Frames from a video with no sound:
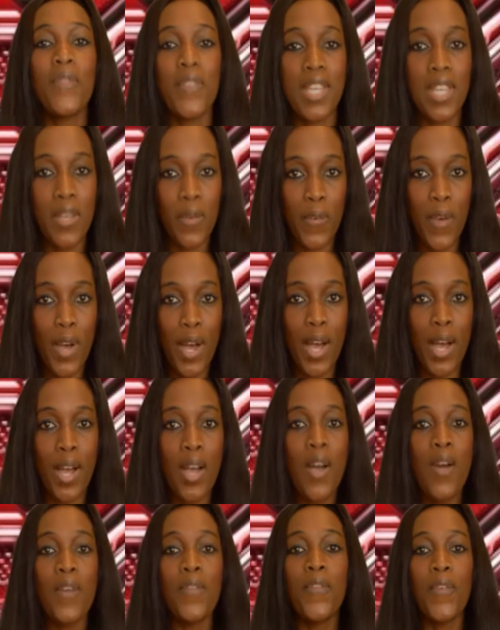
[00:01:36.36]
forgive her
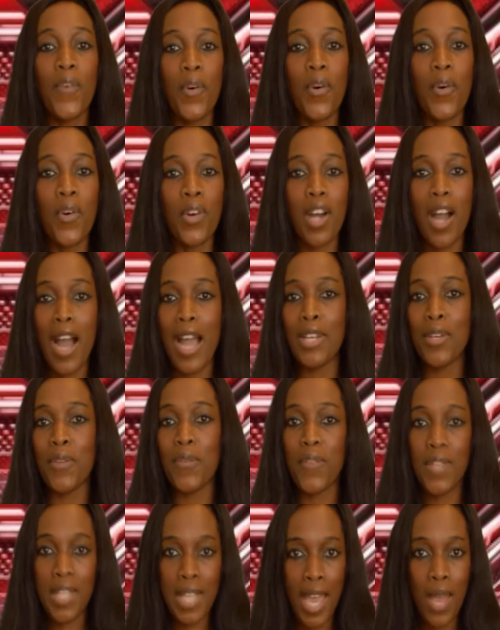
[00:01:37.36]
for kind
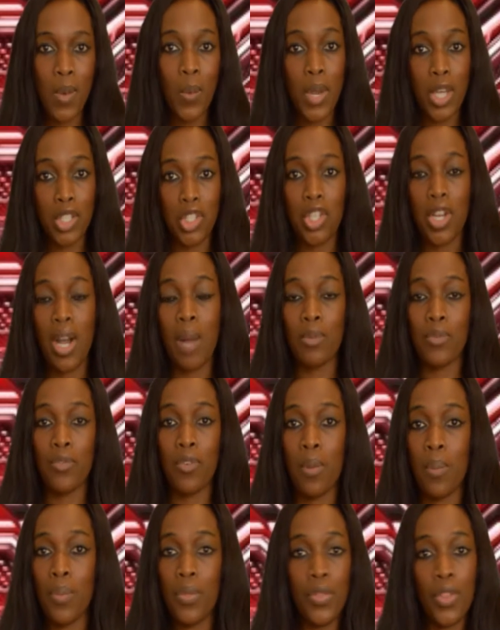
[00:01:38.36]
of forgetting where she comes
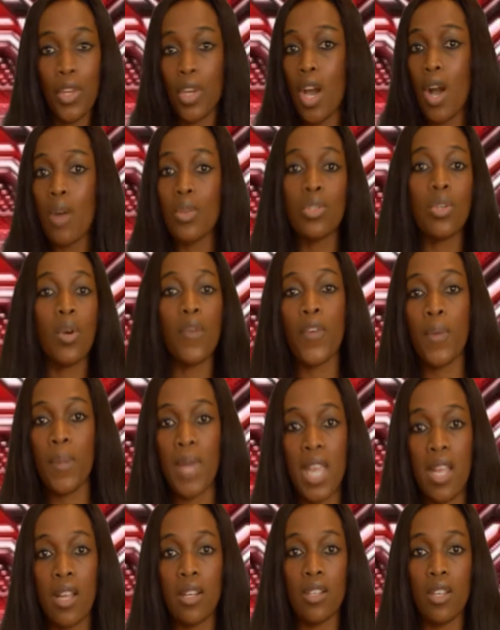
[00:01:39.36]
from. The girl's not from
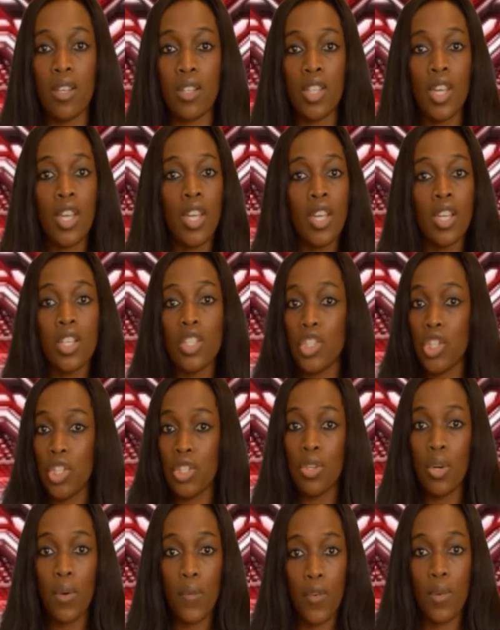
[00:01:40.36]
England,
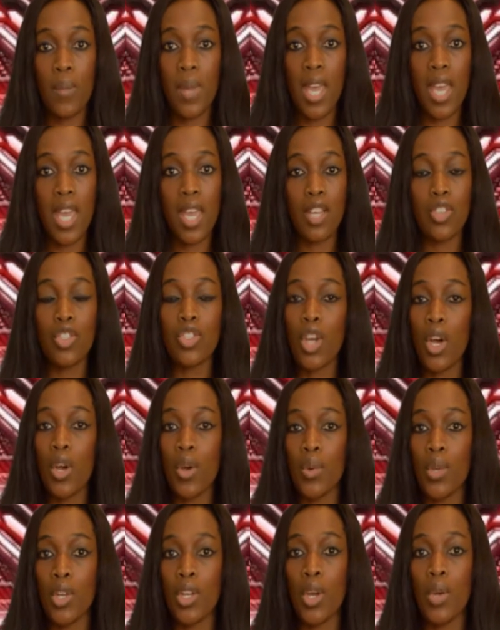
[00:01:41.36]
she's not from here,
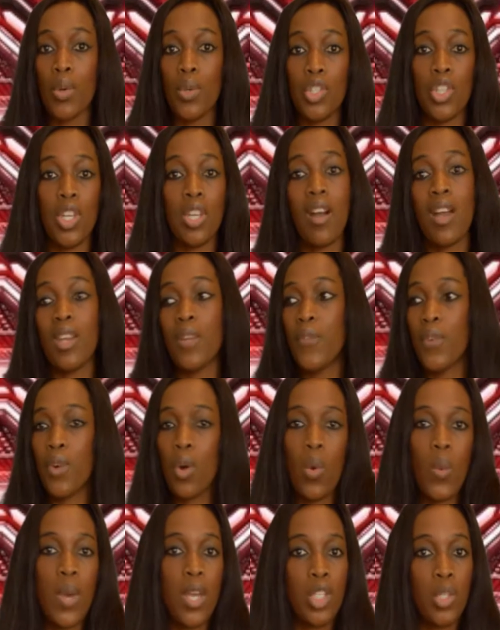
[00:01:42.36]
so you know, she kind of
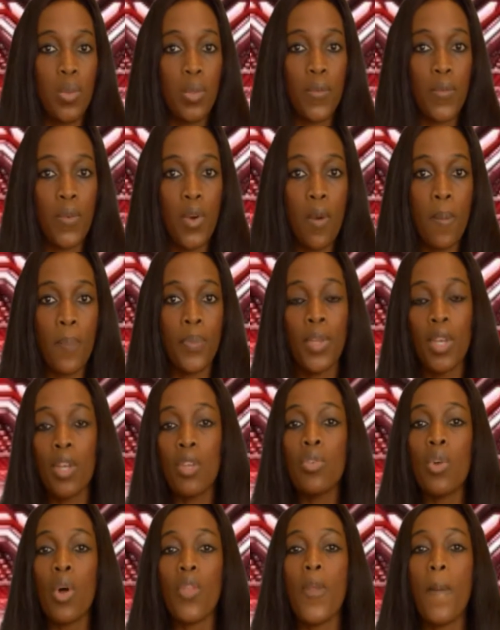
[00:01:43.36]
forgot where she was from.
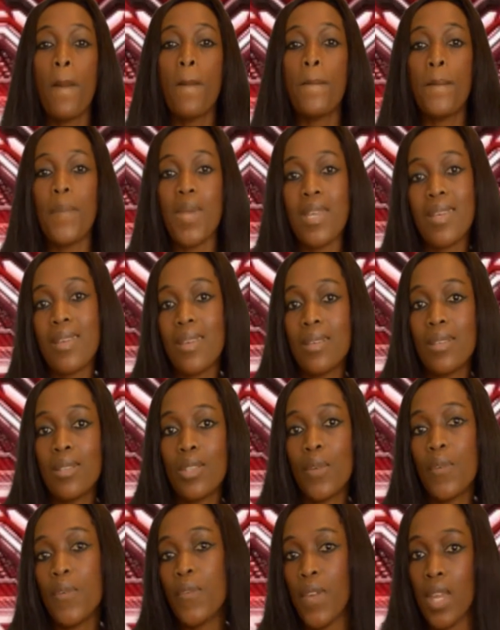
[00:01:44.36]
Not the
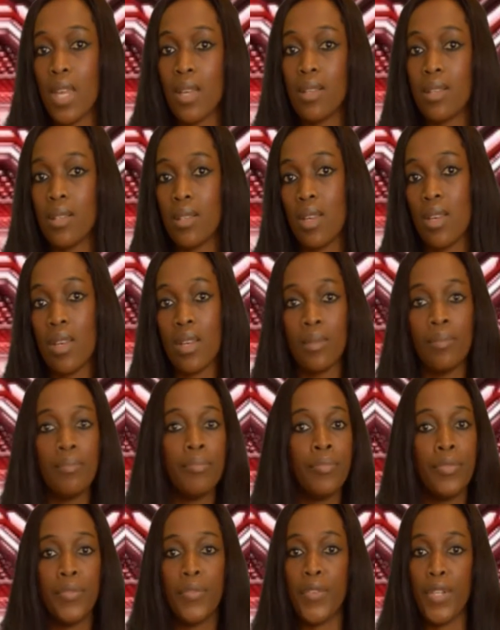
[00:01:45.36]
biggest of things to
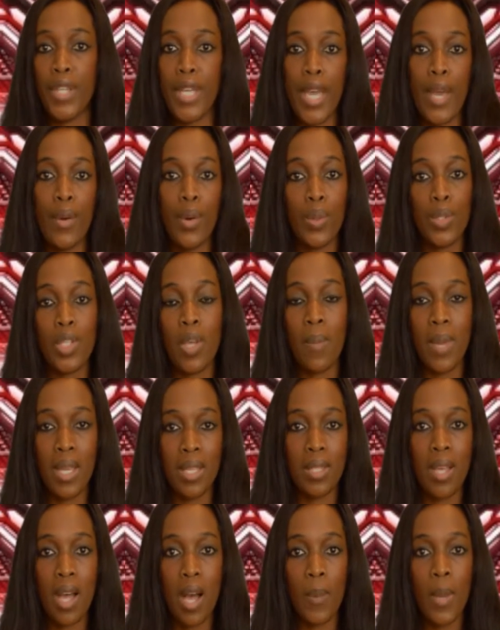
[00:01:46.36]
forget or to
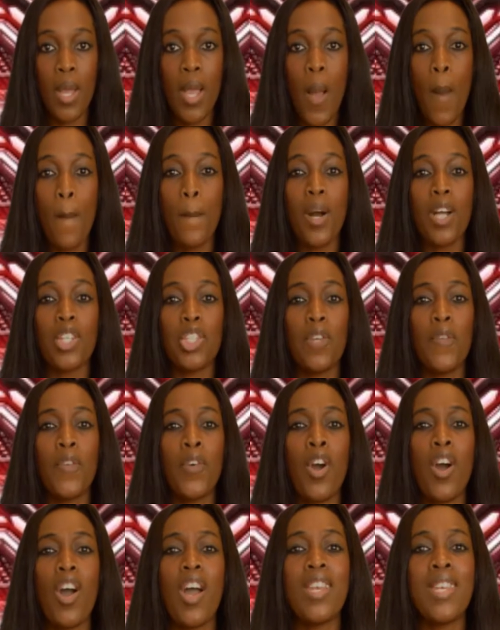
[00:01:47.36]
mess up, but she
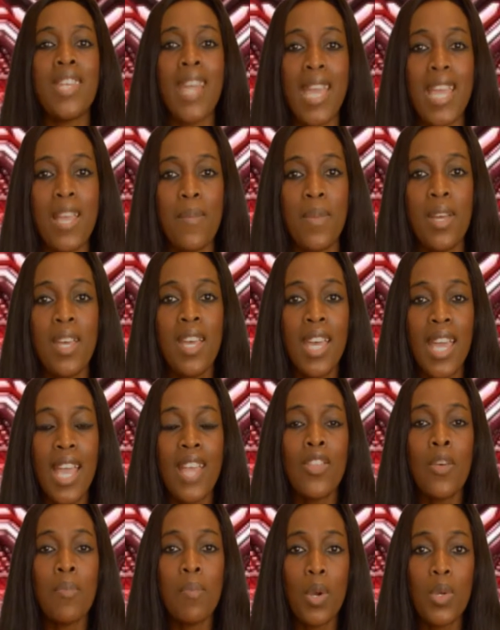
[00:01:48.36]
forgot her name
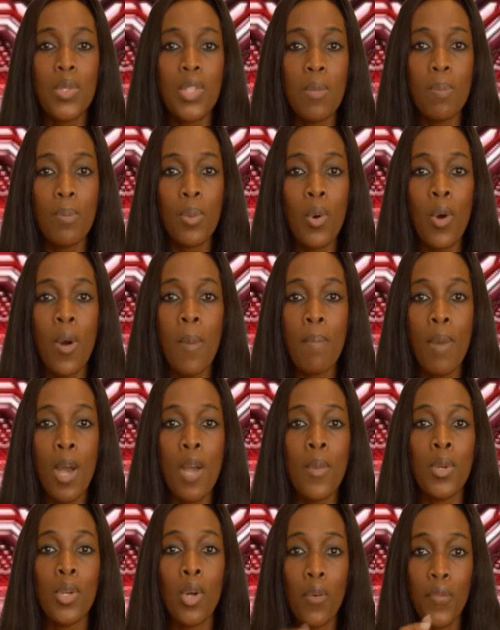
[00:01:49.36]
in the most important
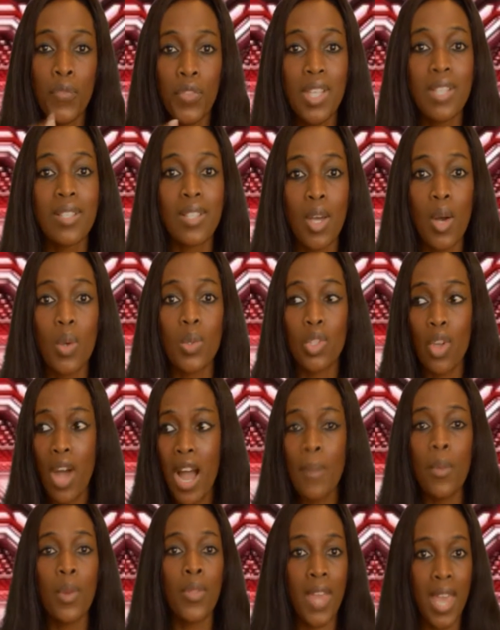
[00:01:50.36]
moment of this girl's
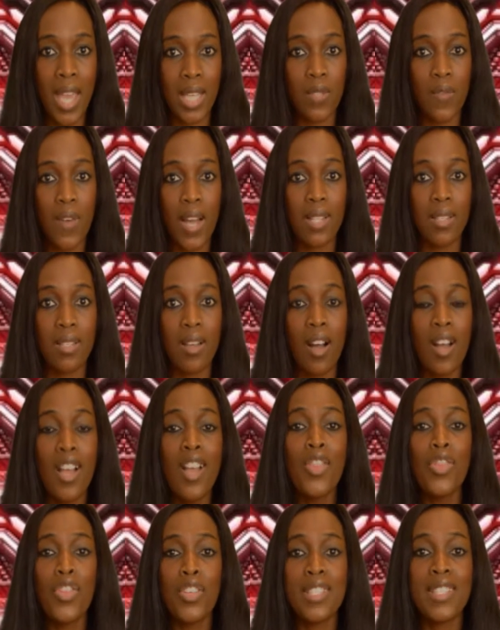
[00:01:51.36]
time on the X Factor,
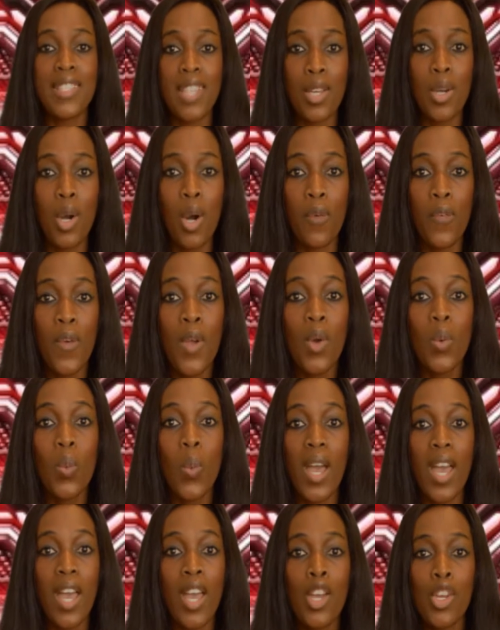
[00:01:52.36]
the sing off,
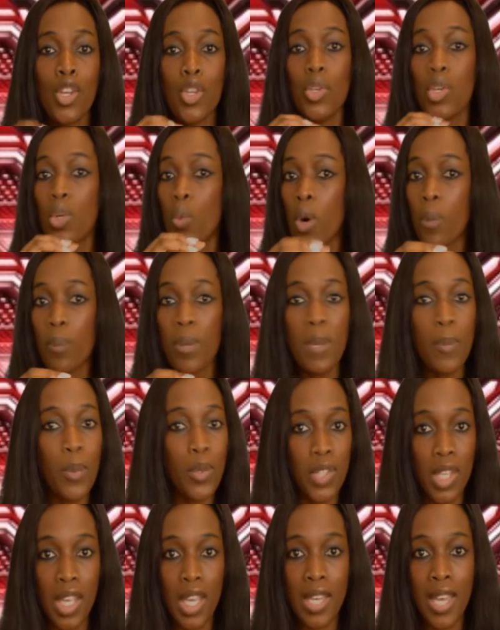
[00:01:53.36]
where you want
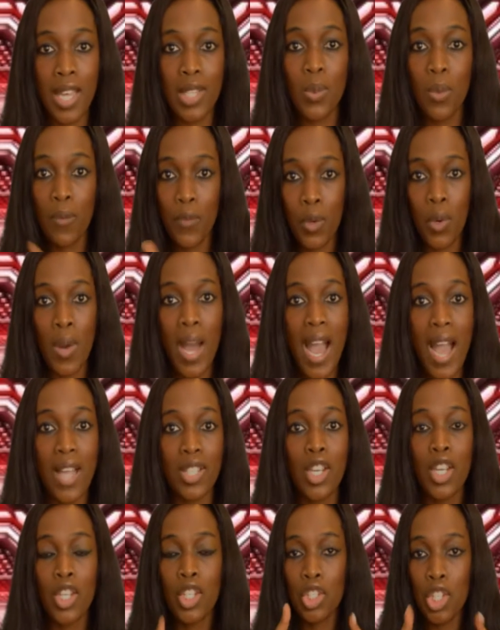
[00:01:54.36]
people to connect with your
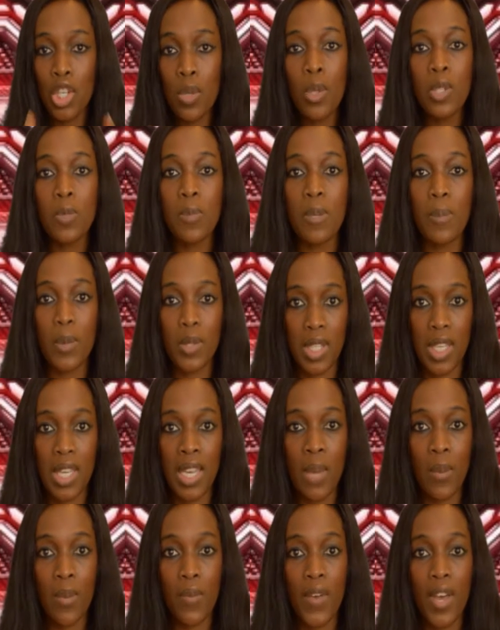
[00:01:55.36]
act. She wants people to
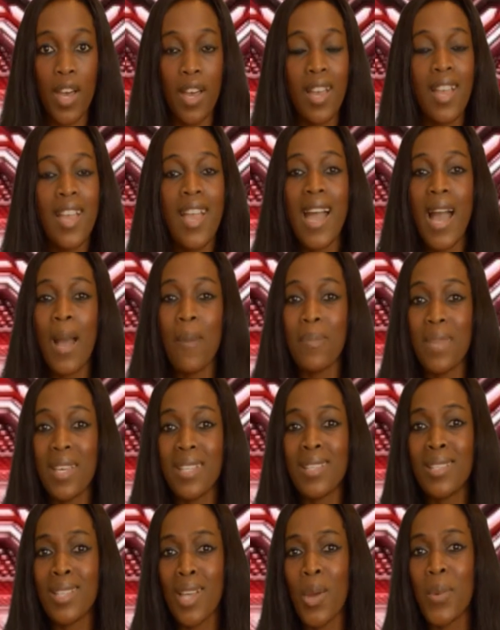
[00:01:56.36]
connect with her, and
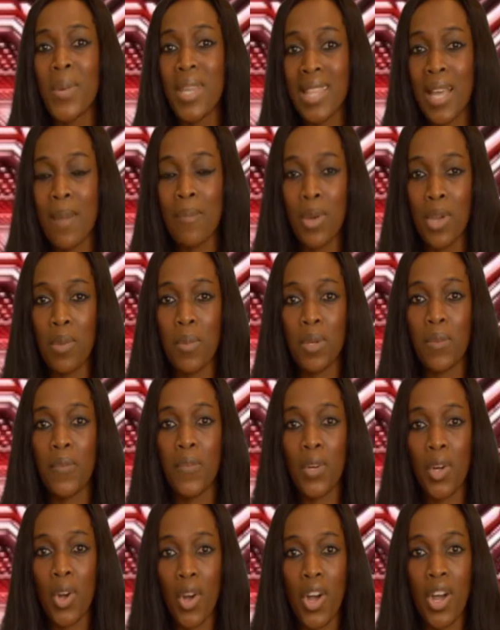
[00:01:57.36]
Mrs. O in that moment
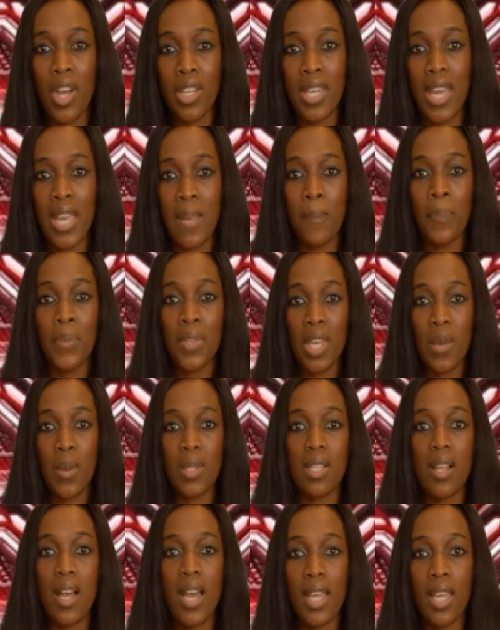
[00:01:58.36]
forgot her name. It
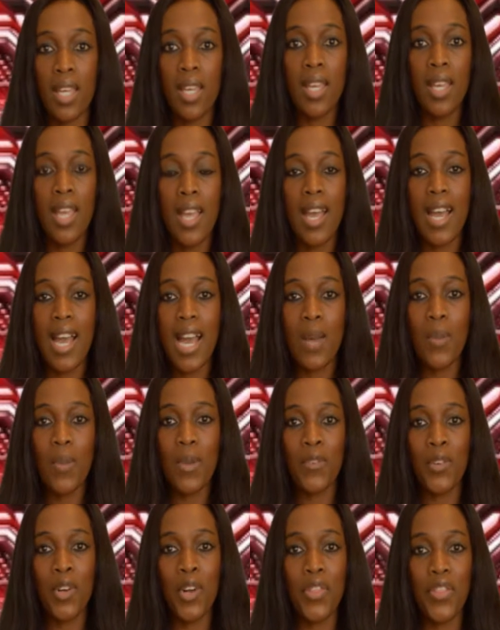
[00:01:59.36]
was like, and
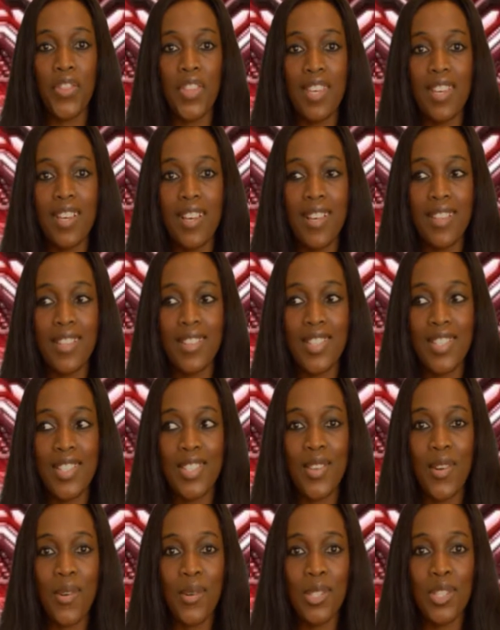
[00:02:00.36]
we've got the uh, the
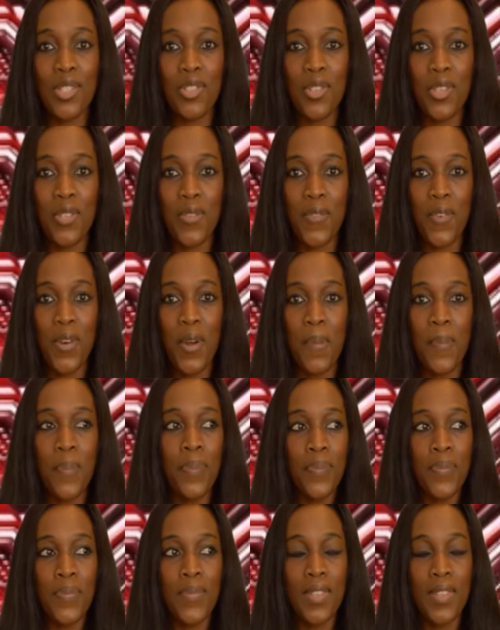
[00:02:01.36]
songstress from